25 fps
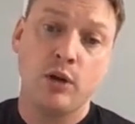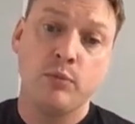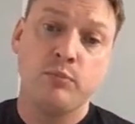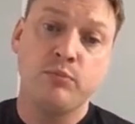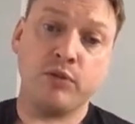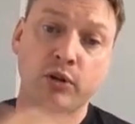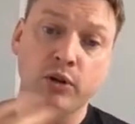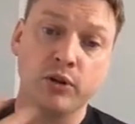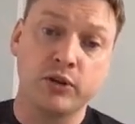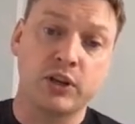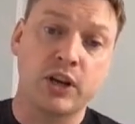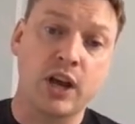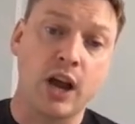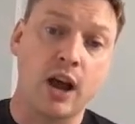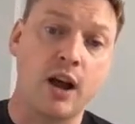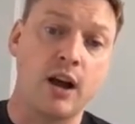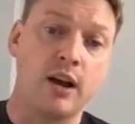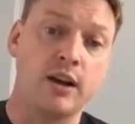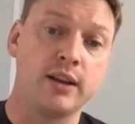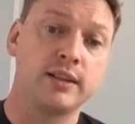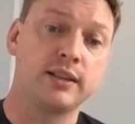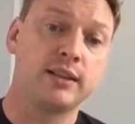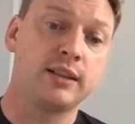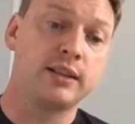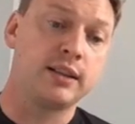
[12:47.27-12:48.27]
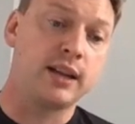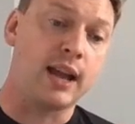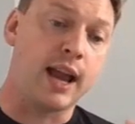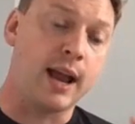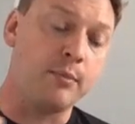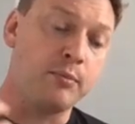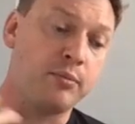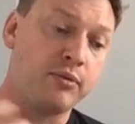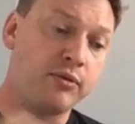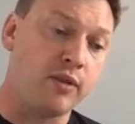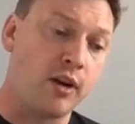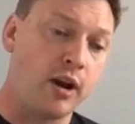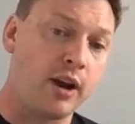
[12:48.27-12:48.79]
broadcast
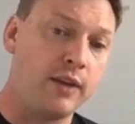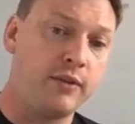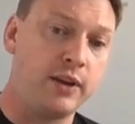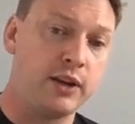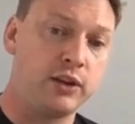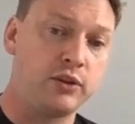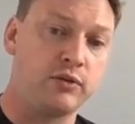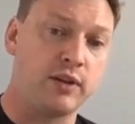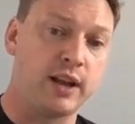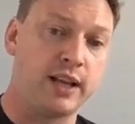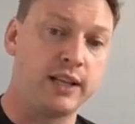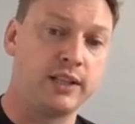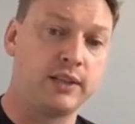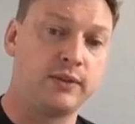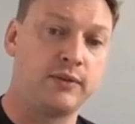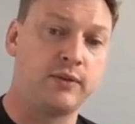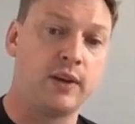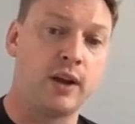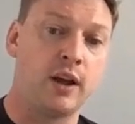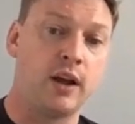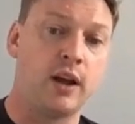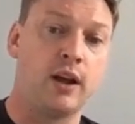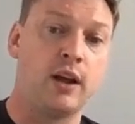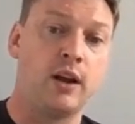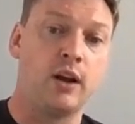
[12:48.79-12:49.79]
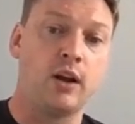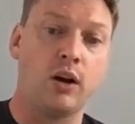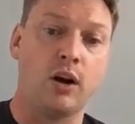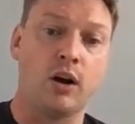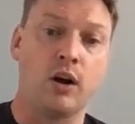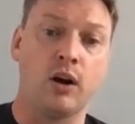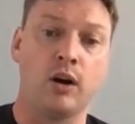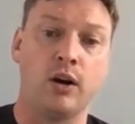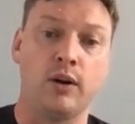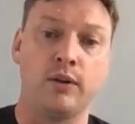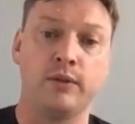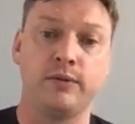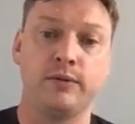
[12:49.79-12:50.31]
and private transfer
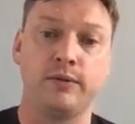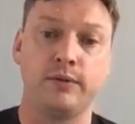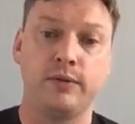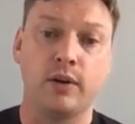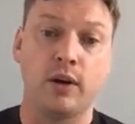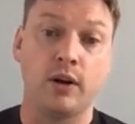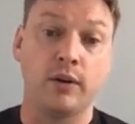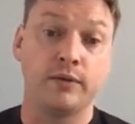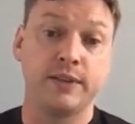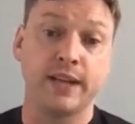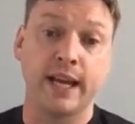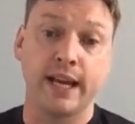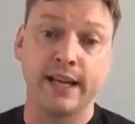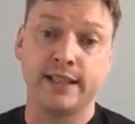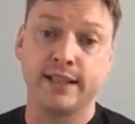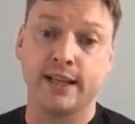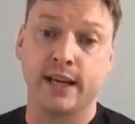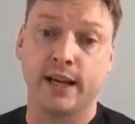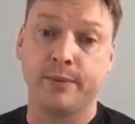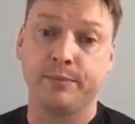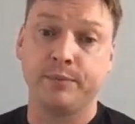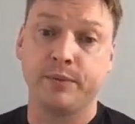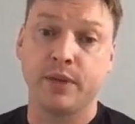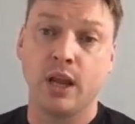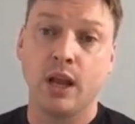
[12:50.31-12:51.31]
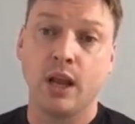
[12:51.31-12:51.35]
of data.